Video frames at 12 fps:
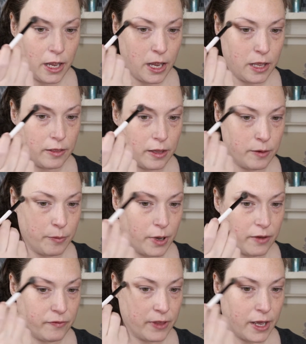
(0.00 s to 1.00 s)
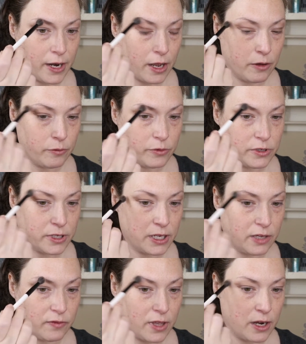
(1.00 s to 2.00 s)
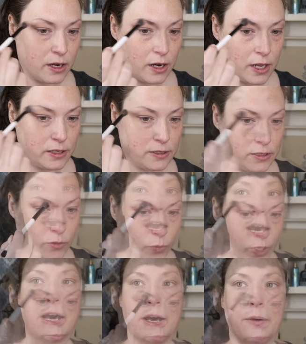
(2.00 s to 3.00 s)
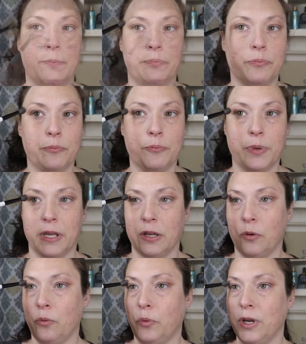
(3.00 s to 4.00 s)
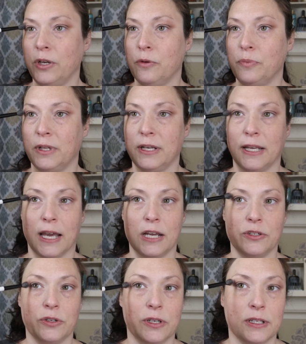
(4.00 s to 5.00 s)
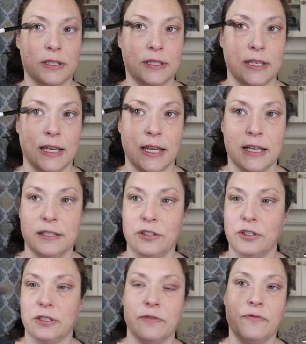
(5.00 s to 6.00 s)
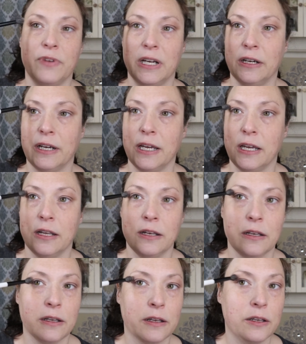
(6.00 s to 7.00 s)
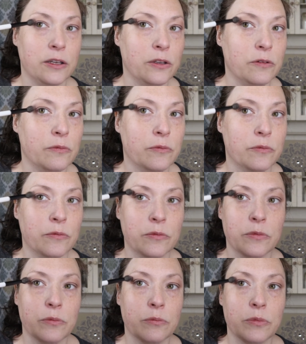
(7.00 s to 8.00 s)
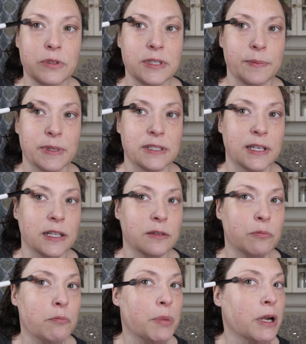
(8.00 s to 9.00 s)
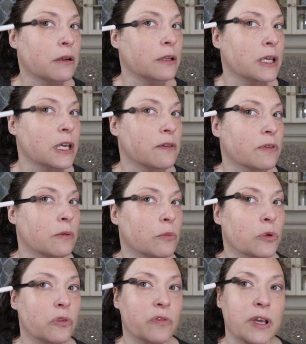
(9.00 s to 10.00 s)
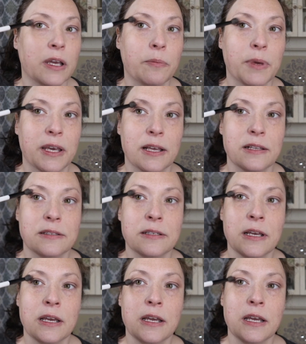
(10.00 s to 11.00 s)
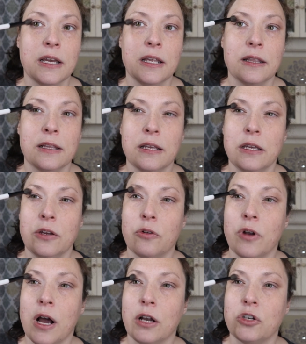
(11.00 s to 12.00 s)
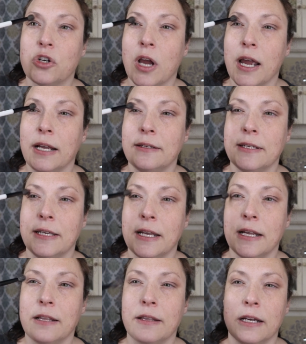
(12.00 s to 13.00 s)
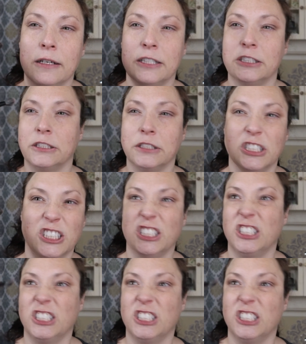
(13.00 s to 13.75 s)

and then buff that out. We're just gonna give that a nice sweep. But when you're blending, as you can see, it's just a very, you see my skin's barely even moving because you're not trying to get in there and